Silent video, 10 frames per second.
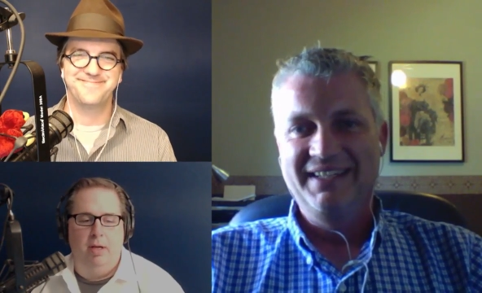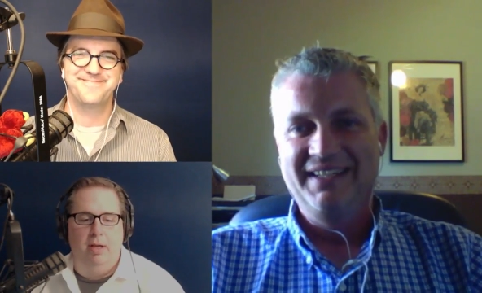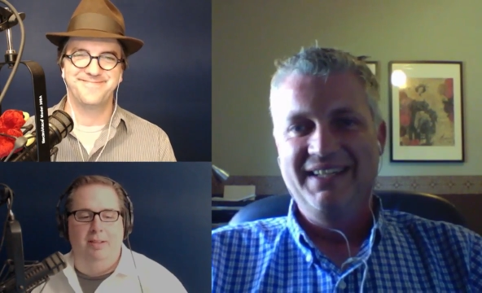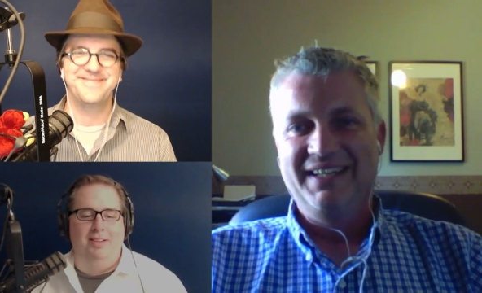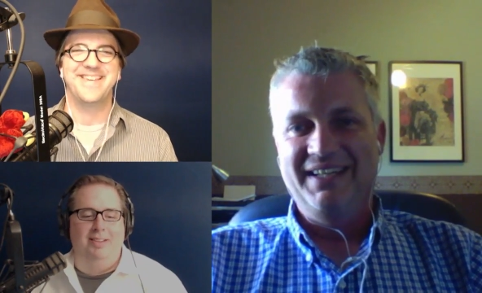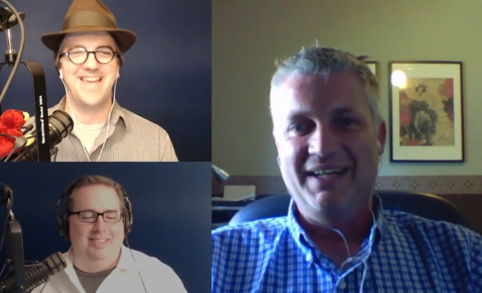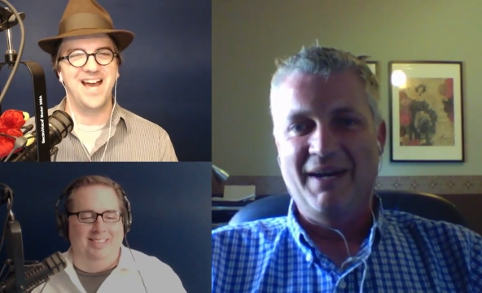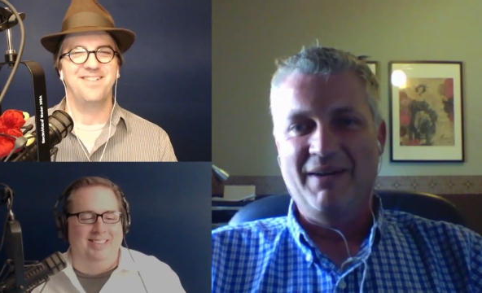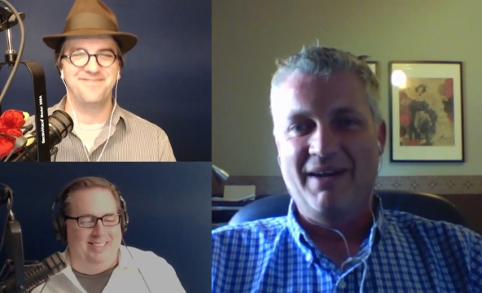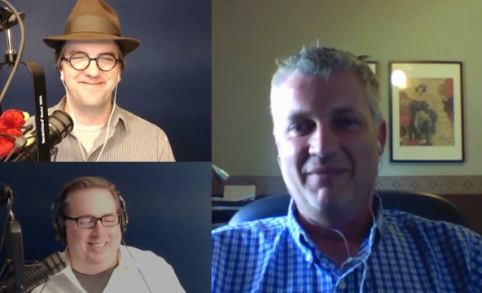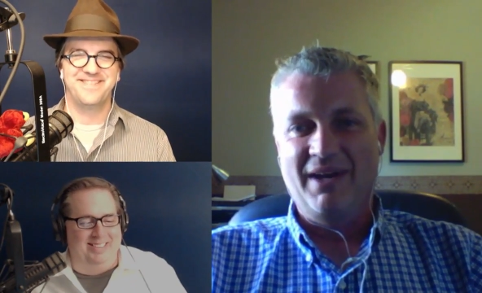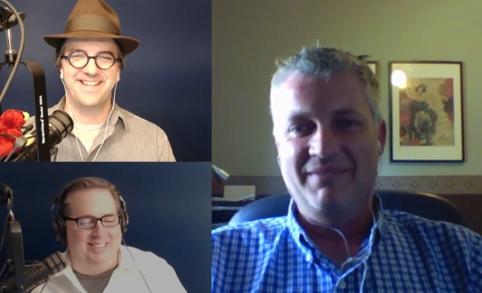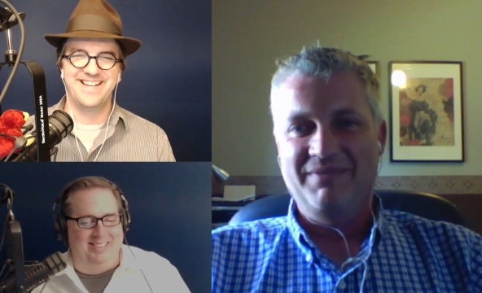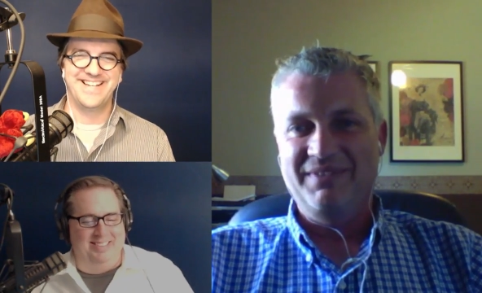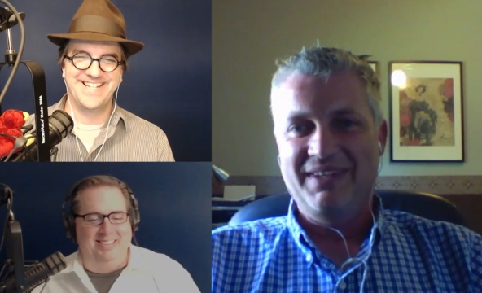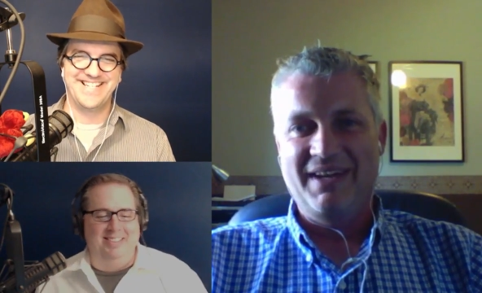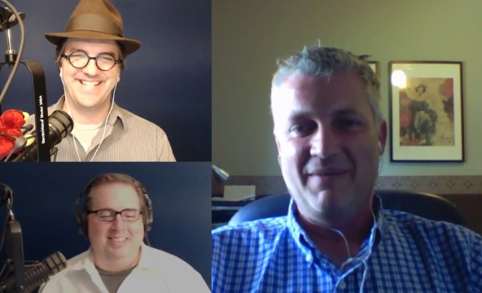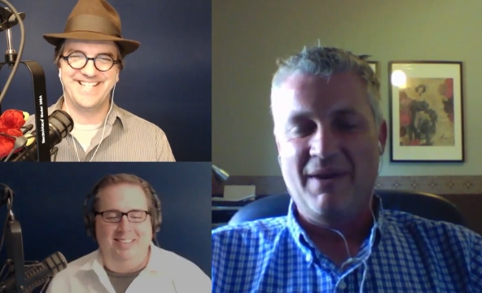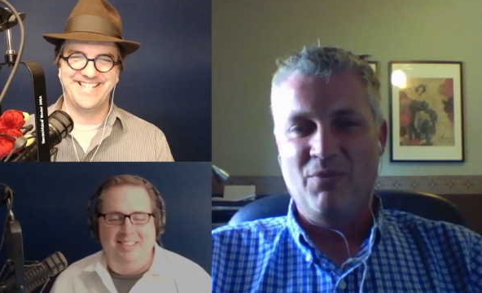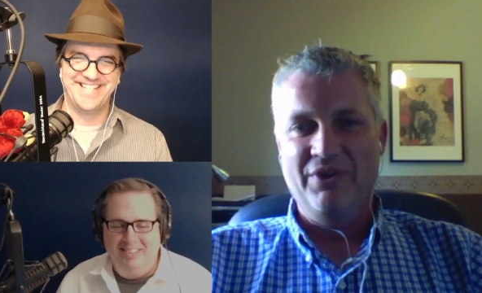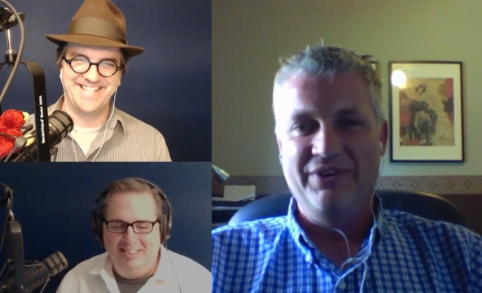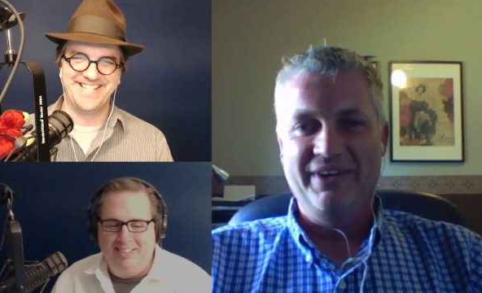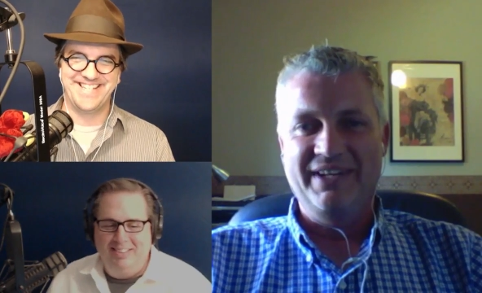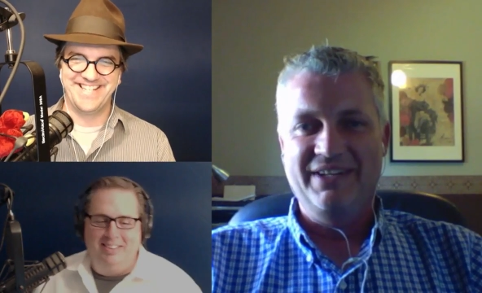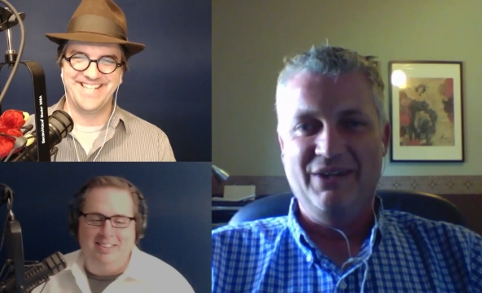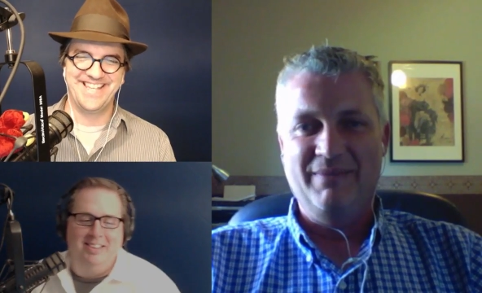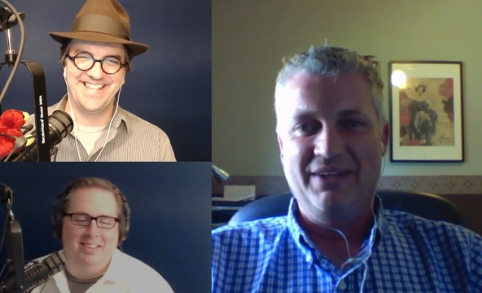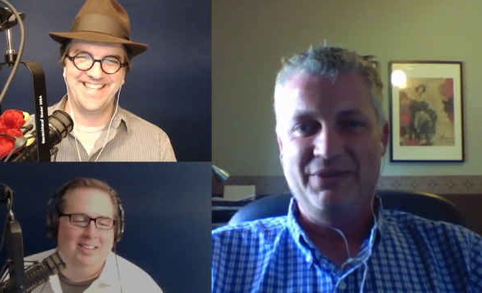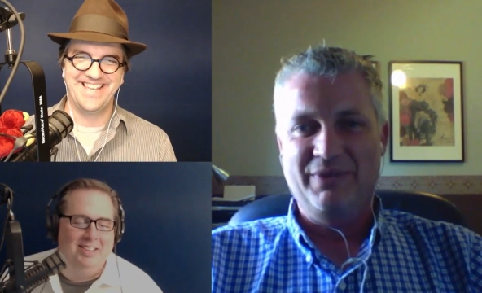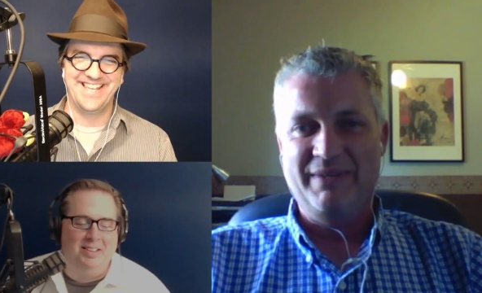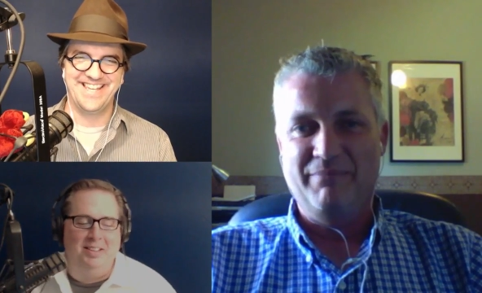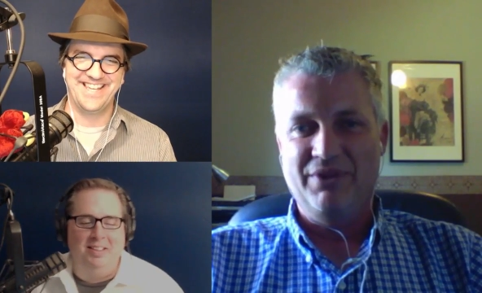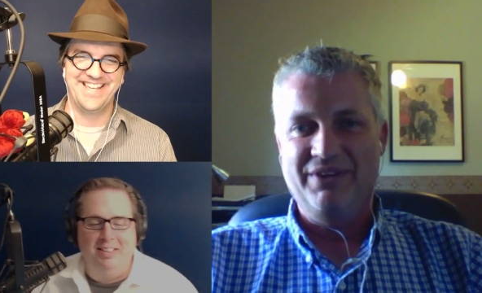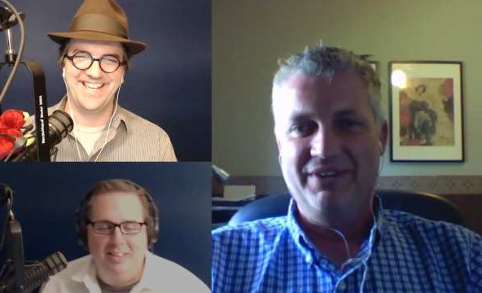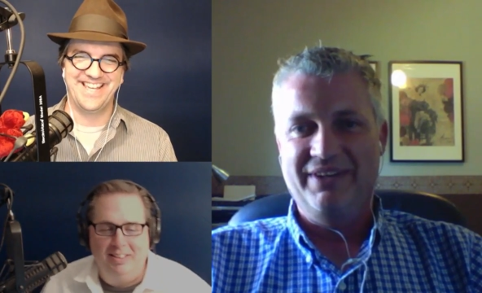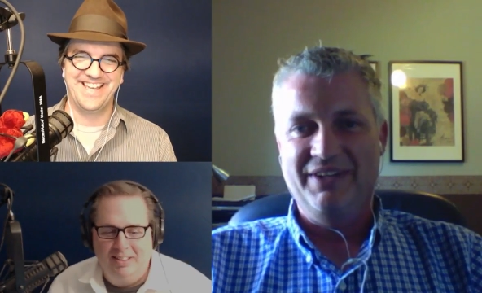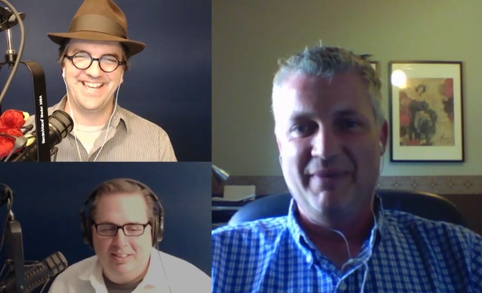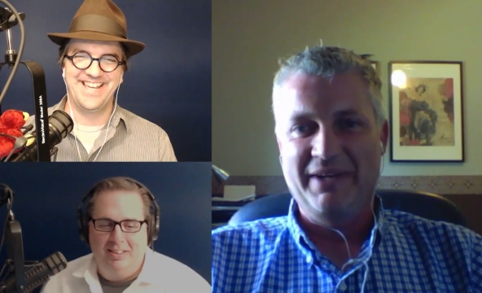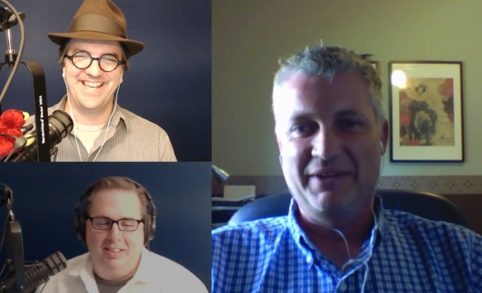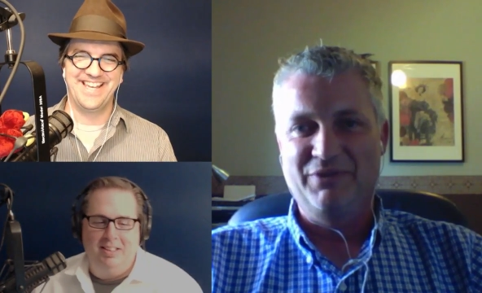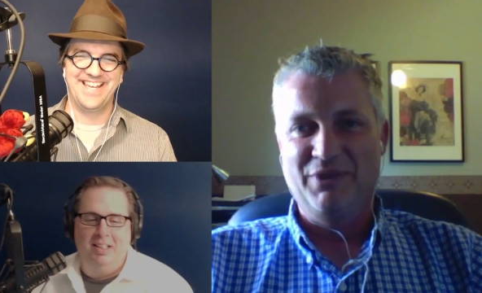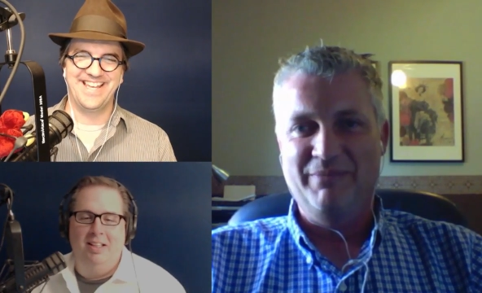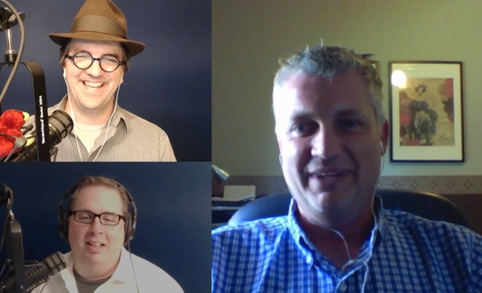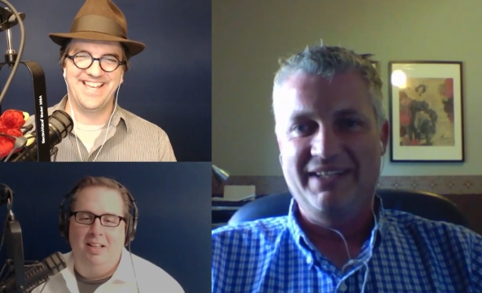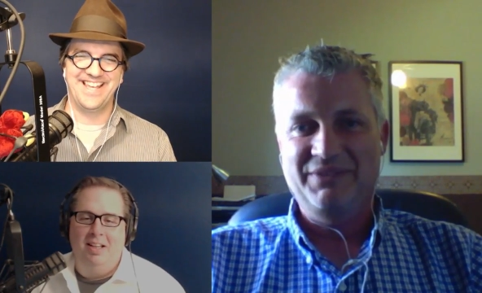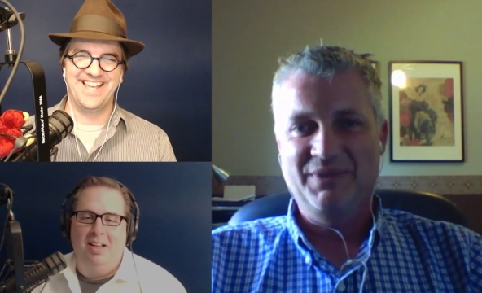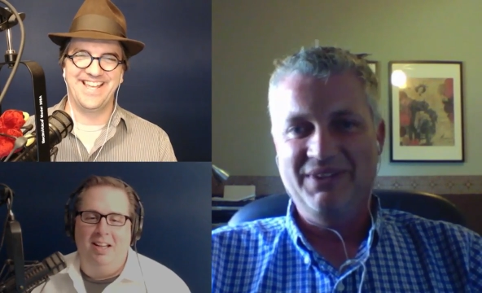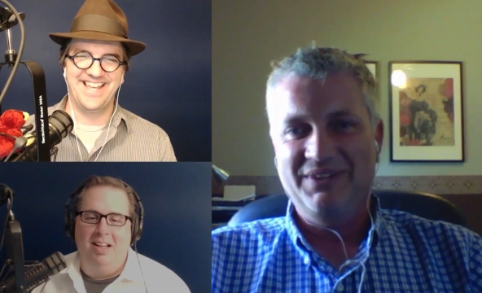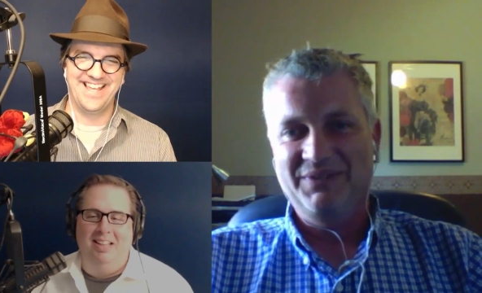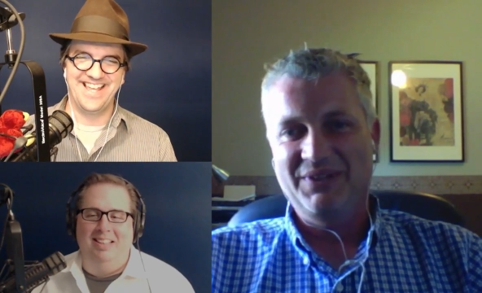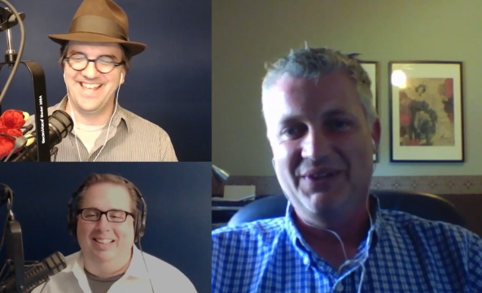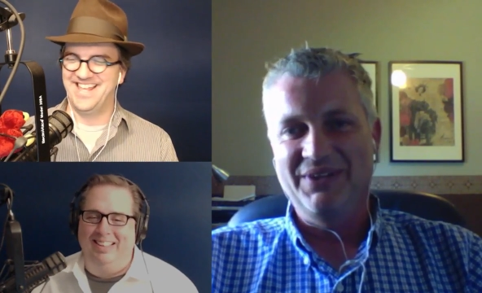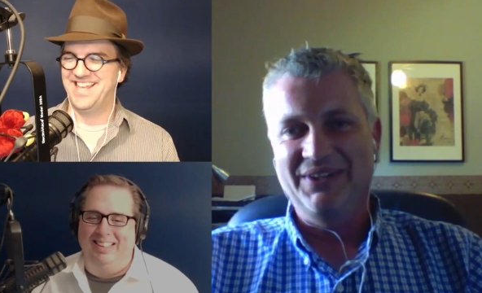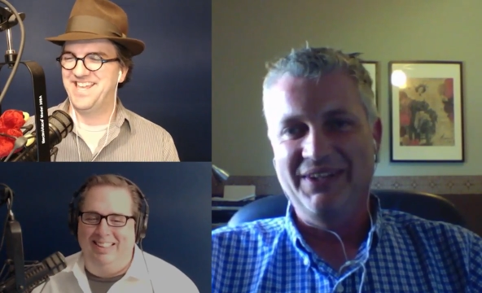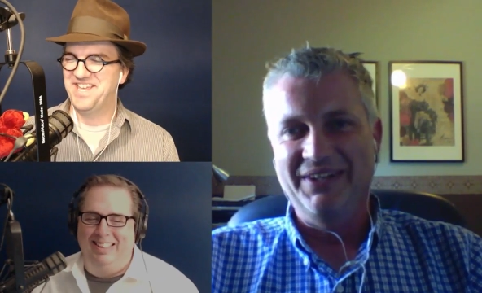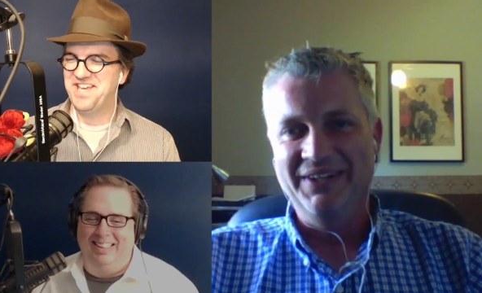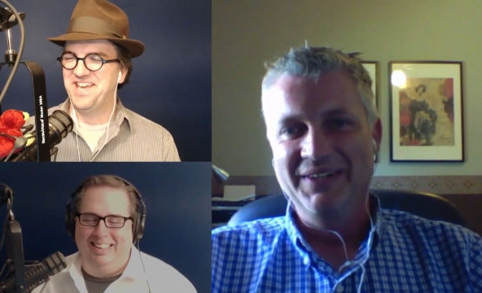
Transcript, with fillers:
Speaker 1: Uh, yeah. I, I, I'm wondering, you know, about the red bird there on the microphone, but I guess we'll, we'll go there later.